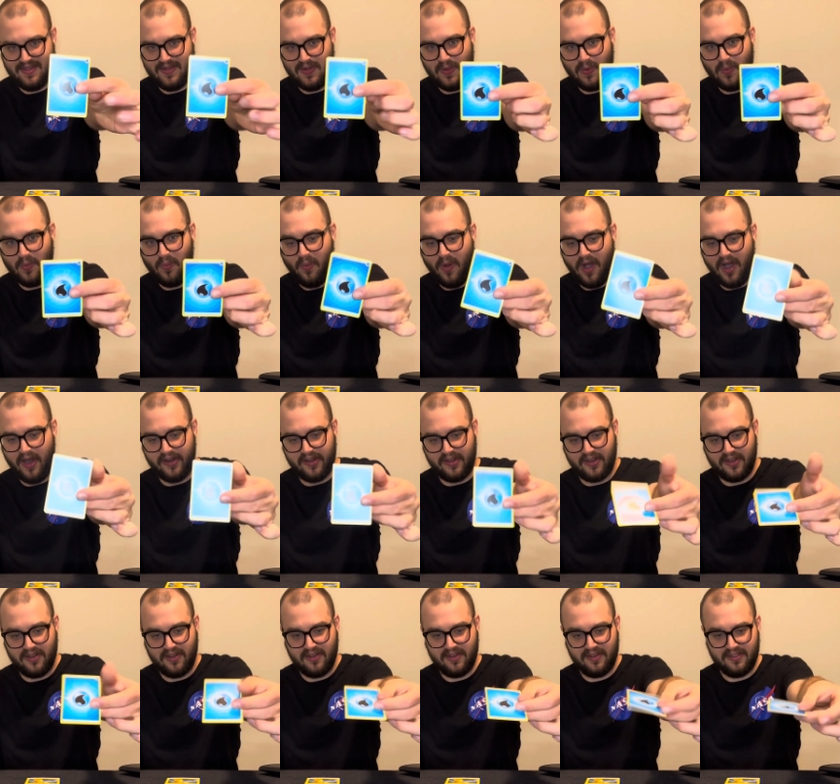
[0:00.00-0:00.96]

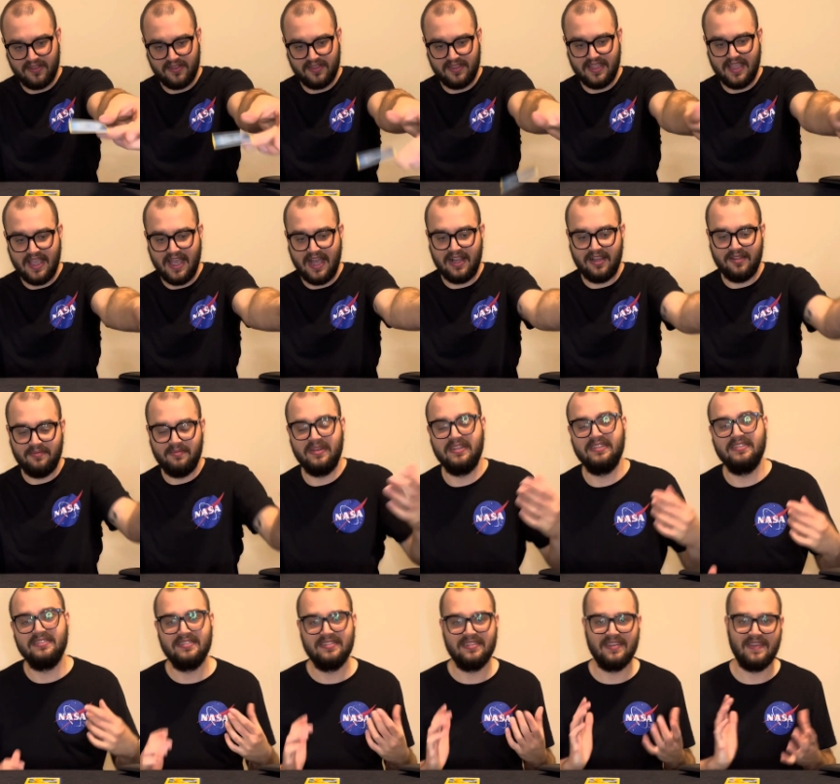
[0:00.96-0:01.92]
Water, the
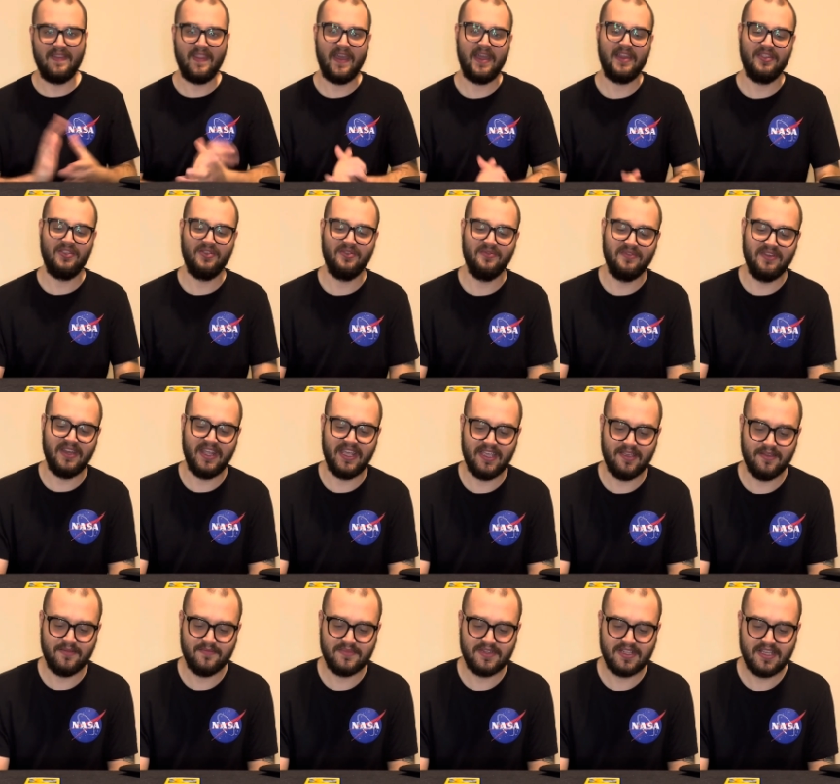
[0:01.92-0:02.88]
element that you
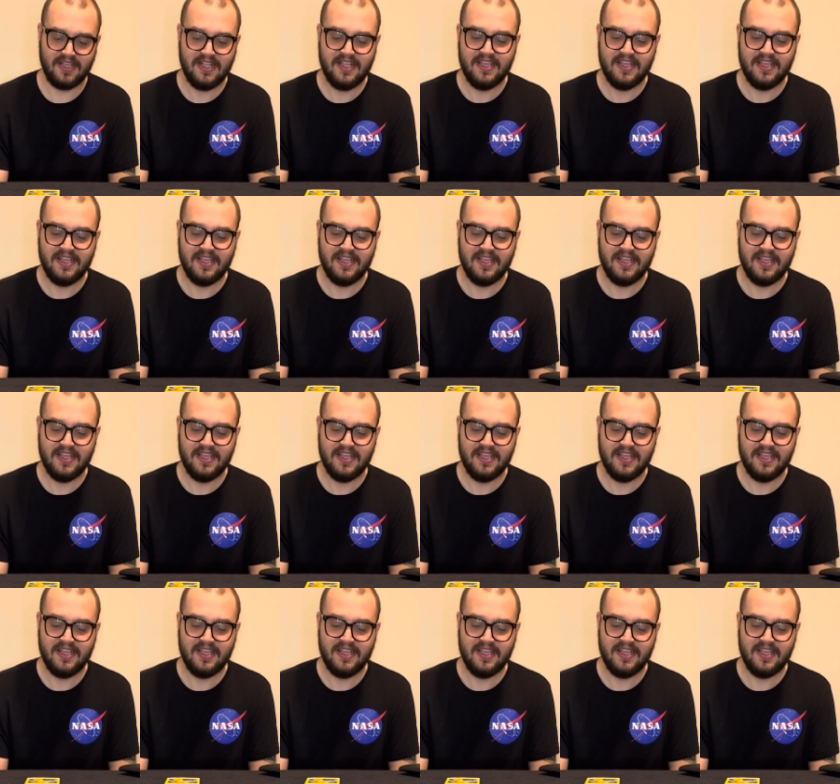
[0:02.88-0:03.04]
named.